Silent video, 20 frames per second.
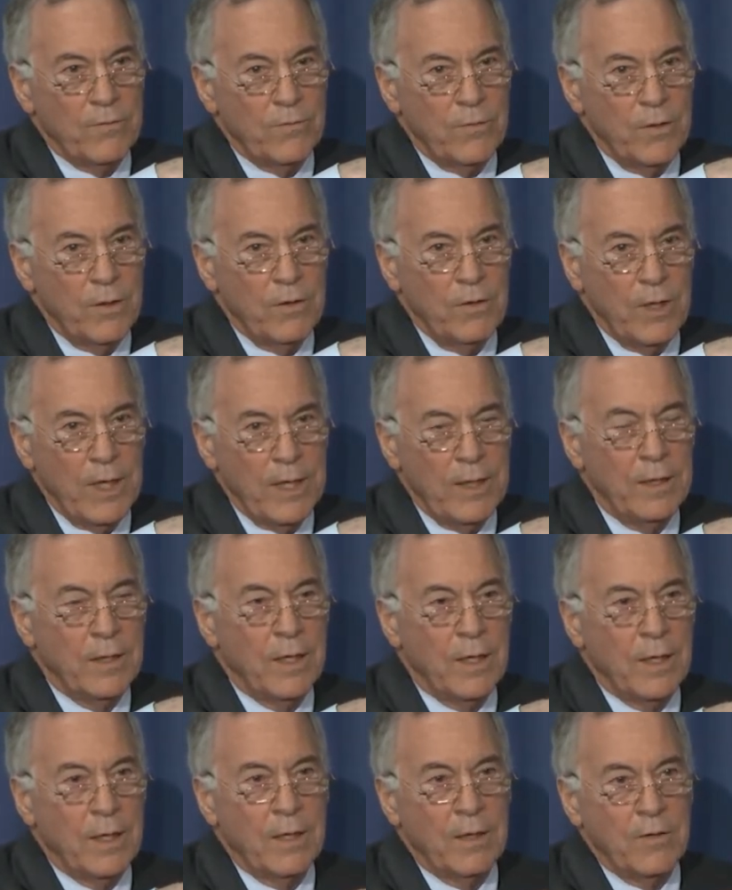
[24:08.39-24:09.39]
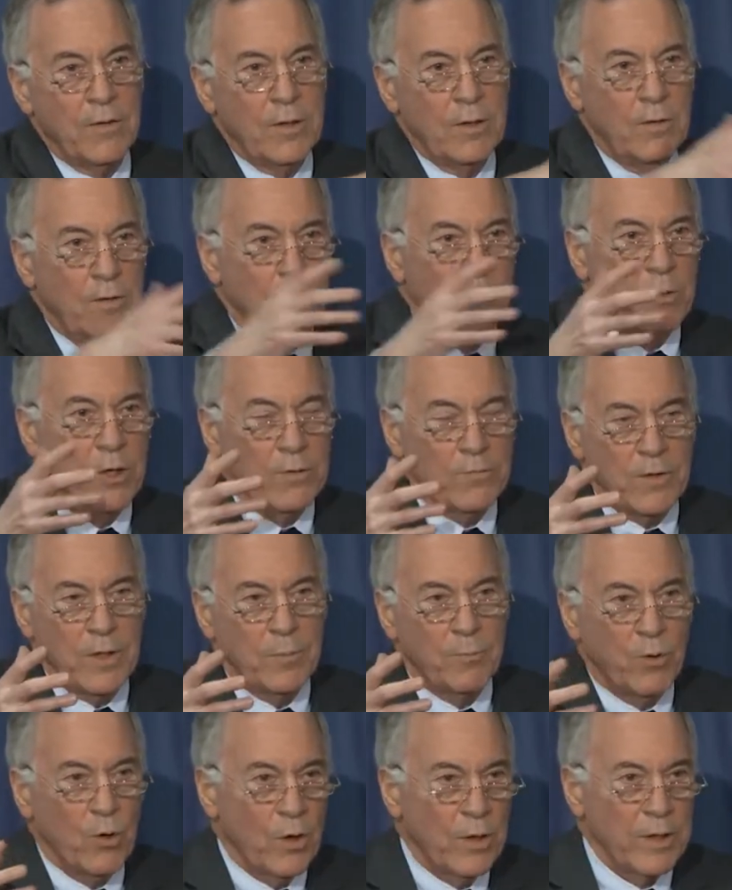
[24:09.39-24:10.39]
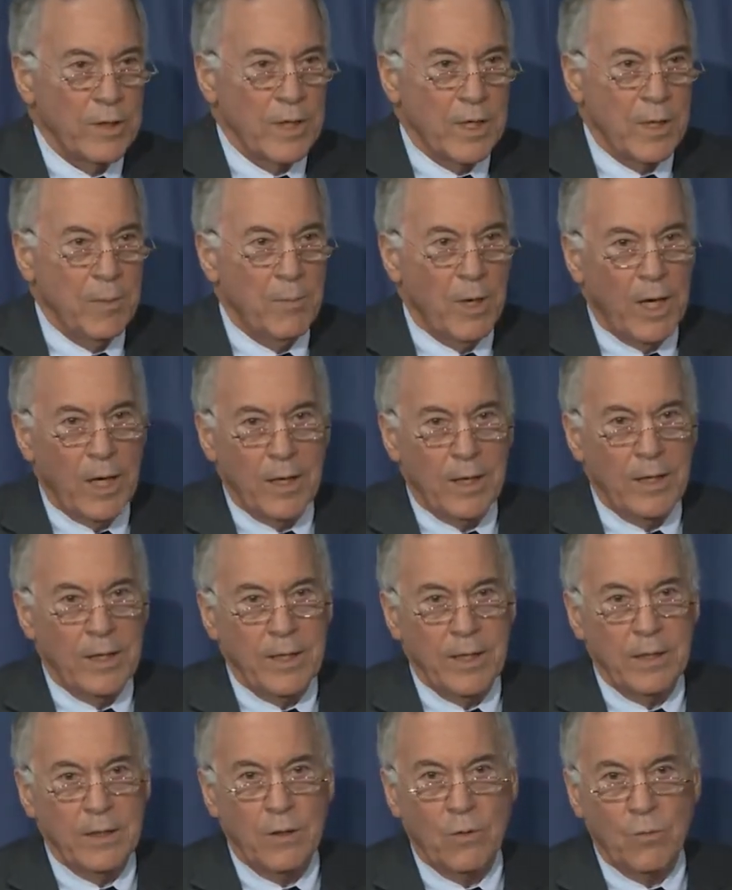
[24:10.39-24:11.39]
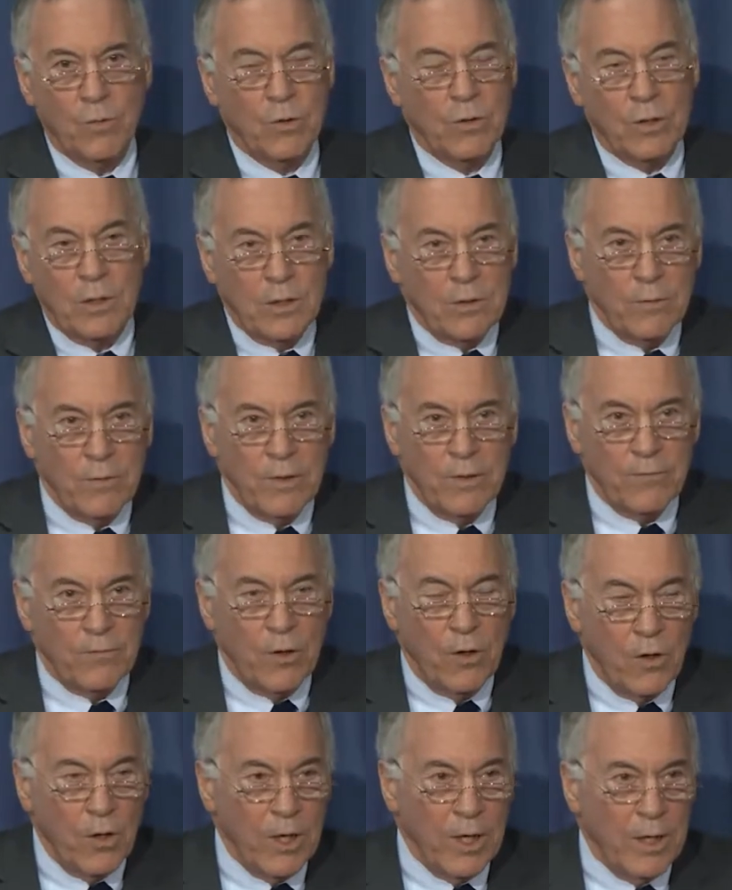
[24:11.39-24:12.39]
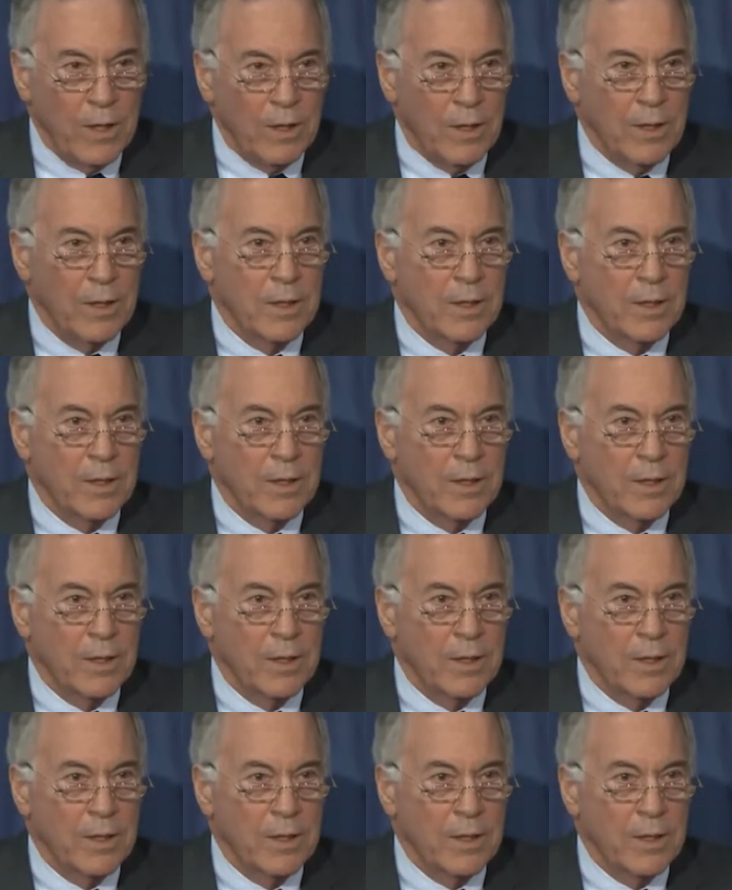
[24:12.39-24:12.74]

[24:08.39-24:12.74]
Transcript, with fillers: So you had the, the most important commodity in the world is oil.